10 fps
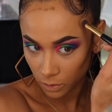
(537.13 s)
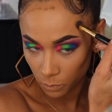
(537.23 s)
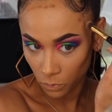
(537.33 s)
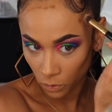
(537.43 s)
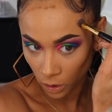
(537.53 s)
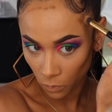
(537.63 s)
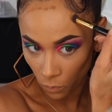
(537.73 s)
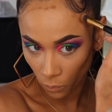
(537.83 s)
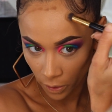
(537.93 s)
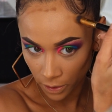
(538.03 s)
more
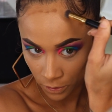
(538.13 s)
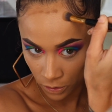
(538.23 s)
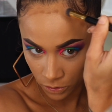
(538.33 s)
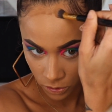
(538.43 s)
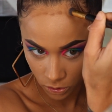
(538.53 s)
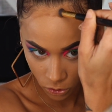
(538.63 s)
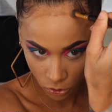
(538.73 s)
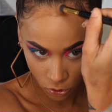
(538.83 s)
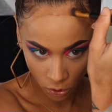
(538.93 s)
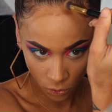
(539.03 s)
oils,
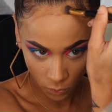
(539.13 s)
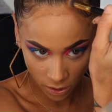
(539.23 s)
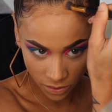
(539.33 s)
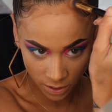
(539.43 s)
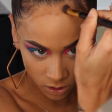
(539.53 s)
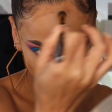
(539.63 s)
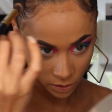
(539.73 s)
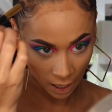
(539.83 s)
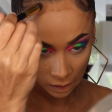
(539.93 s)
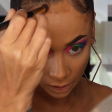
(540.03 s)
so this will
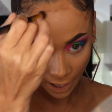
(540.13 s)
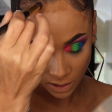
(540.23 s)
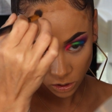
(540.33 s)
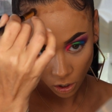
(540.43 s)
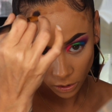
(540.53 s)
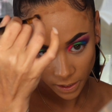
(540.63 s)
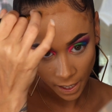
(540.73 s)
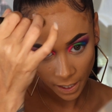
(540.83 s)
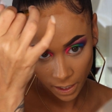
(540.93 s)
not last all day.